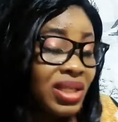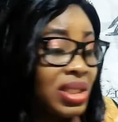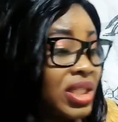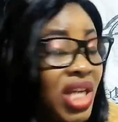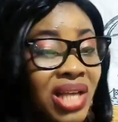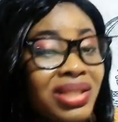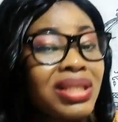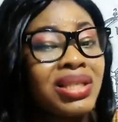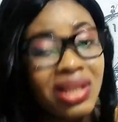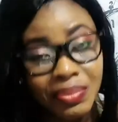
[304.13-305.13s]
is just
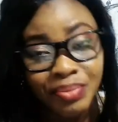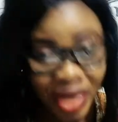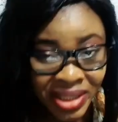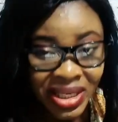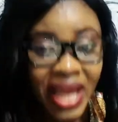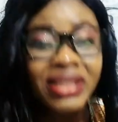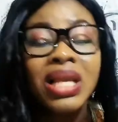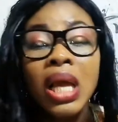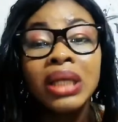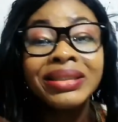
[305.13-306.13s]
mistakes
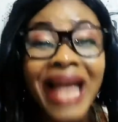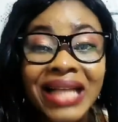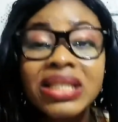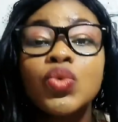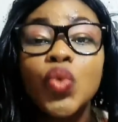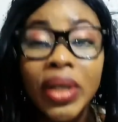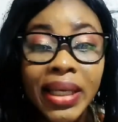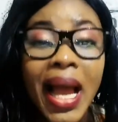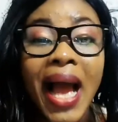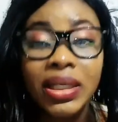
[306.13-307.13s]
that
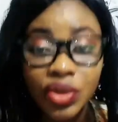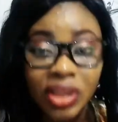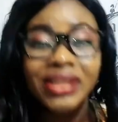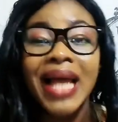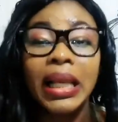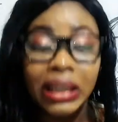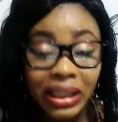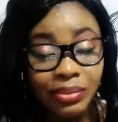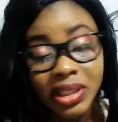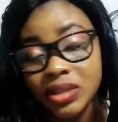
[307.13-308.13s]
we are doing that
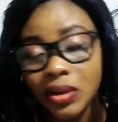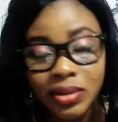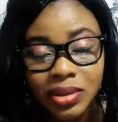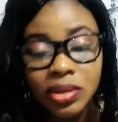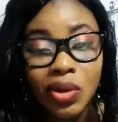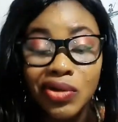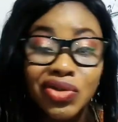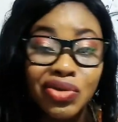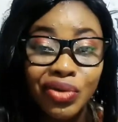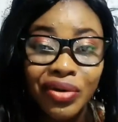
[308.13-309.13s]
limit us not
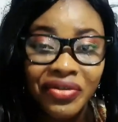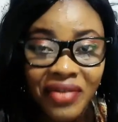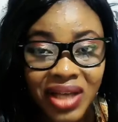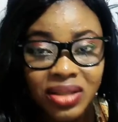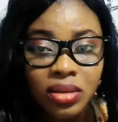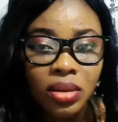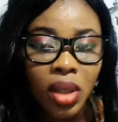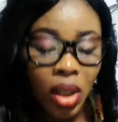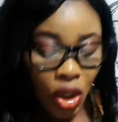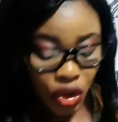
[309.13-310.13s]
to grow fast.
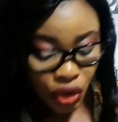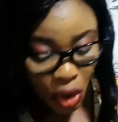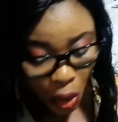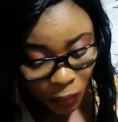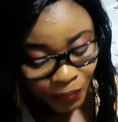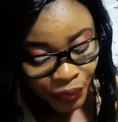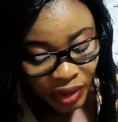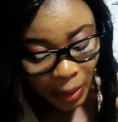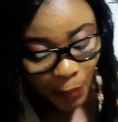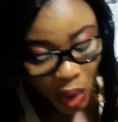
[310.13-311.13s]
So
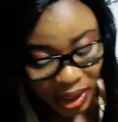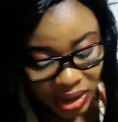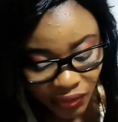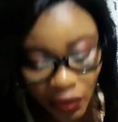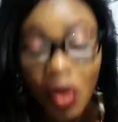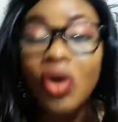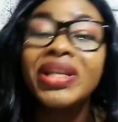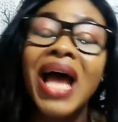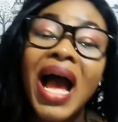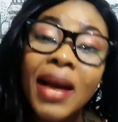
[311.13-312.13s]
the point 4
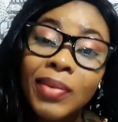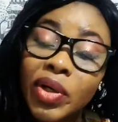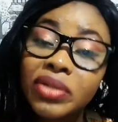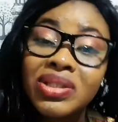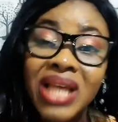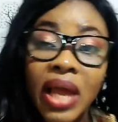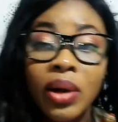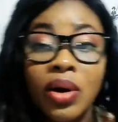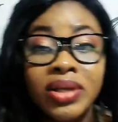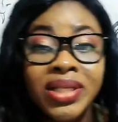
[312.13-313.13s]
that I'm going to
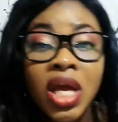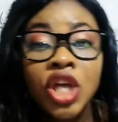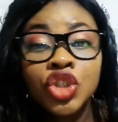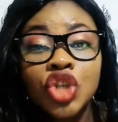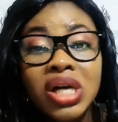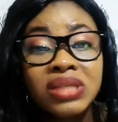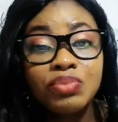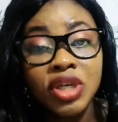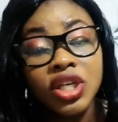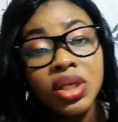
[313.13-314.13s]
tell us, just
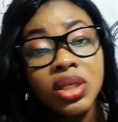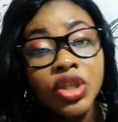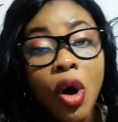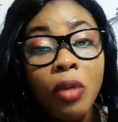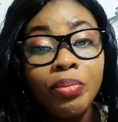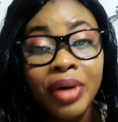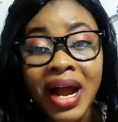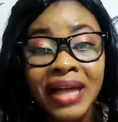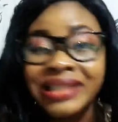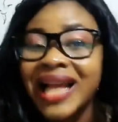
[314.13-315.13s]
be your
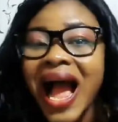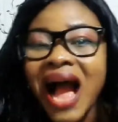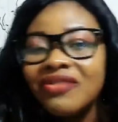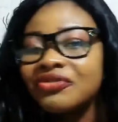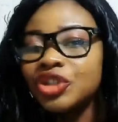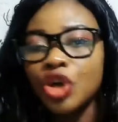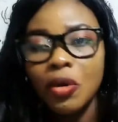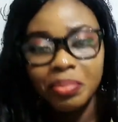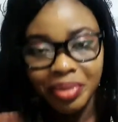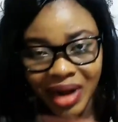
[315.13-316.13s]
brand. Have
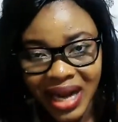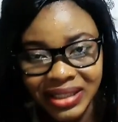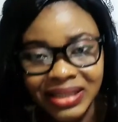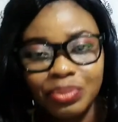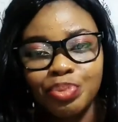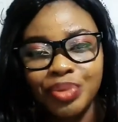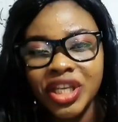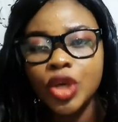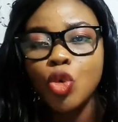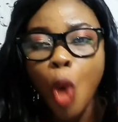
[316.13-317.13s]
your brand.
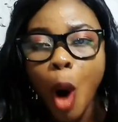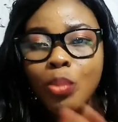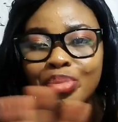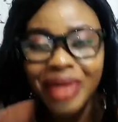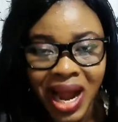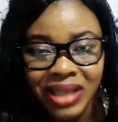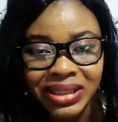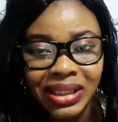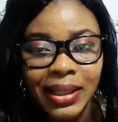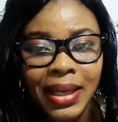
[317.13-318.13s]
Be one
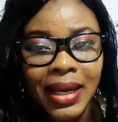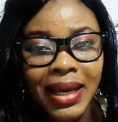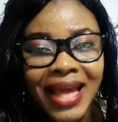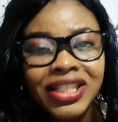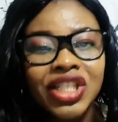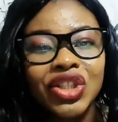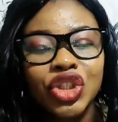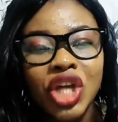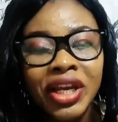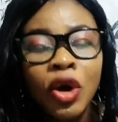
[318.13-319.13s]
brand. Let your
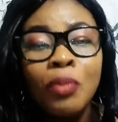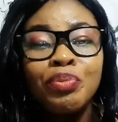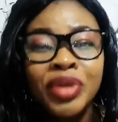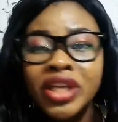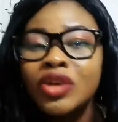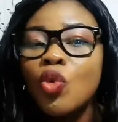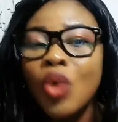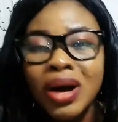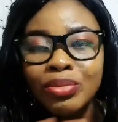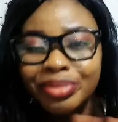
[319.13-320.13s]
channel be
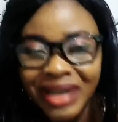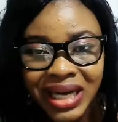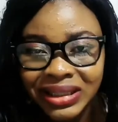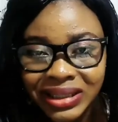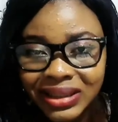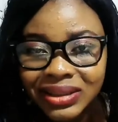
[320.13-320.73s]
one brand.